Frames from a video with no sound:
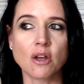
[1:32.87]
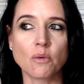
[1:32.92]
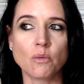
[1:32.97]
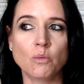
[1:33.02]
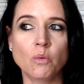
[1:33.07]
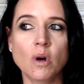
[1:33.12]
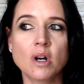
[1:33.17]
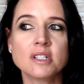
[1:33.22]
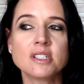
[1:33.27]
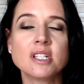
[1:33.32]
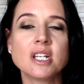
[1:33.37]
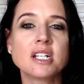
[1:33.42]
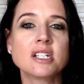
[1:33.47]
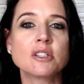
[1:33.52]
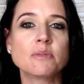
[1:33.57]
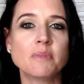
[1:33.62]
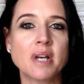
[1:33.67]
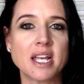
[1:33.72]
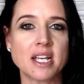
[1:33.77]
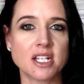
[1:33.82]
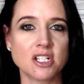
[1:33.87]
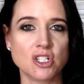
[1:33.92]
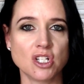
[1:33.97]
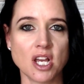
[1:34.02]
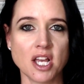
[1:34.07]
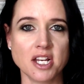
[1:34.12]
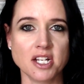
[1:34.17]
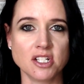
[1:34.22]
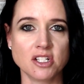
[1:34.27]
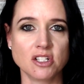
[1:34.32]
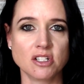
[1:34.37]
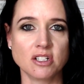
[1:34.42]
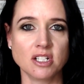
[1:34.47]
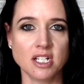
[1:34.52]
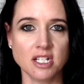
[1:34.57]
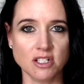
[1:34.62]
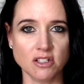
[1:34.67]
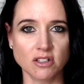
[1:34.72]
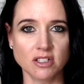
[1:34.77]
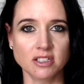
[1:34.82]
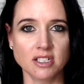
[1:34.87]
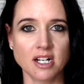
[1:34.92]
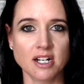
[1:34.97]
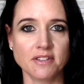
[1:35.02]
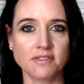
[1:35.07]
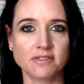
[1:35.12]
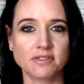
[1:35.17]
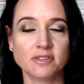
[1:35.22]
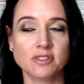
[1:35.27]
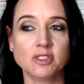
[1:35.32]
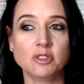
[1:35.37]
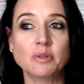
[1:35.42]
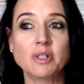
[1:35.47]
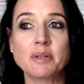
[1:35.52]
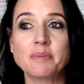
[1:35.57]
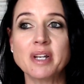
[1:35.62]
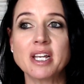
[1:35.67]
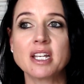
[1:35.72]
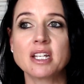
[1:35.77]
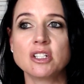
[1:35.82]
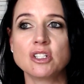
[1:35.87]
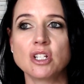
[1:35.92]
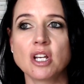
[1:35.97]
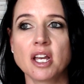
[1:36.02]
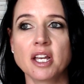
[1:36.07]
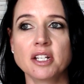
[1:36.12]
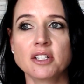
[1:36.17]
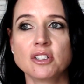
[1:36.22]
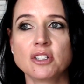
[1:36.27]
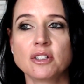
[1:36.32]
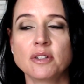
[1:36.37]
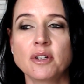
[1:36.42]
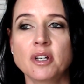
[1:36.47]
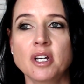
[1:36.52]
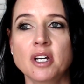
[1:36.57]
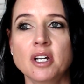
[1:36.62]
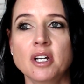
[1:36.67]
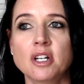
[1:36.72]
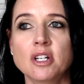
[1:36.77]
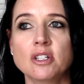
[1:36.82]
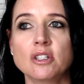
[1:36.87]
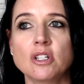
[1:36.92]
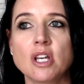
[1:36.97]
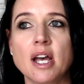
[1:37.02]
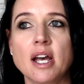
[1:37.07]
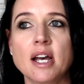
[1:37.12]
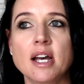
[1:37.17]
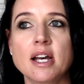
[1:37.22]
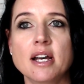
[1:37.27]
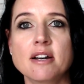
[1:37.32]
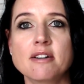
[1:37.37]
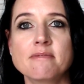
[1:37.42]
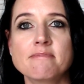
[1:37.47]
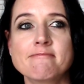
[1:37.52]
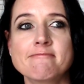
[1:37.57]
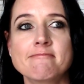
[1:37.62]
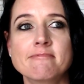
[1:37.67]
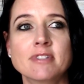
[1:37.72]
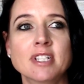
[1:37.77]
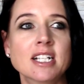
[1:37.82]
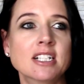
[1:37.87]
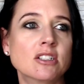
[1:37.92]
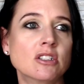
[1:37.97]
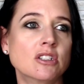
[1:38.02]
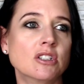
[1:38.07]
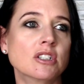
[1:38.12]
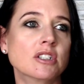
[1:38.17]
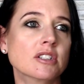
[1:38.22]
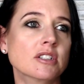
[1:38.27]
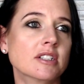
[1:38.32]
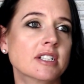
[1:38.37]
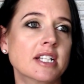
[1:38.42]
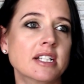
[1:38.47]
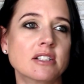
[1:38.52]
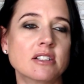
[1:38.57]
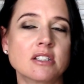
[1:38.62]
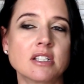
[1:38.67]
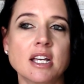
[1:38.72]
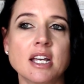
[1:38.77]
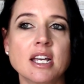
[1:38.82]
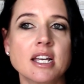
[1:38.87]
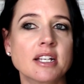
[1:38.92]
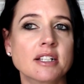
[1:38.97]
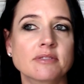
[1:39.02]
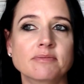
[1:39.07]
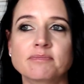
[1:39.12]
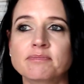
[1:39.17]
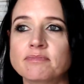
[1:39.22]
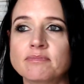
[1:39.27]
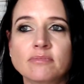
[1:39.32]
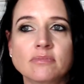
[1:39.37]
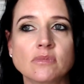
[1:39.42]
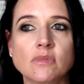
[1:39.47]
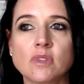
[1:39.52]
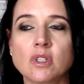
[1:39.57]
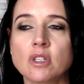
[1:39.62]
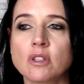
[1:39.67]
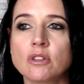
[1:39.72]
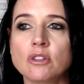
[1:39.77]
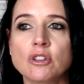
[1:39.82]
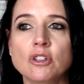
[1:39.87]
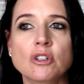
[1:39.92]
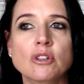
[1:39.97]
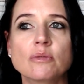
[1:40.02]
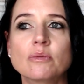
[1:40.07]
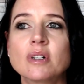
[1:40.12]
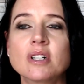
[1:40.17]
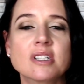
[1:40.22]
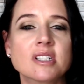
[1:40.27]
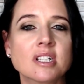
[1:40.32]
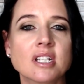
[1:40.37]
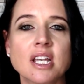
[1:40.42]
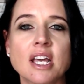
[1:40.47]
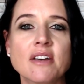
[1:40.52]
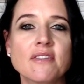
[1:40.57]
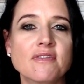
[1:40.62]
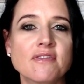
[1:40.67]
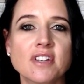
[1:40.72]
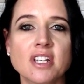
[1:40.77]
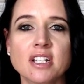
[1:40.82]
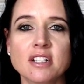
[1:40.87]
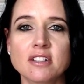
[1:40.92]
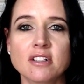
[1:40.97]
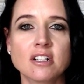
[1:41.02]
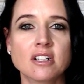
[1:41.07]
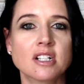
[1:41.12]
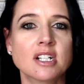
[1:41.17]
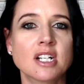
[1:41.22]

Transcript: wanting to make a change in your life, you want to make a change. Let's say you want to get fit.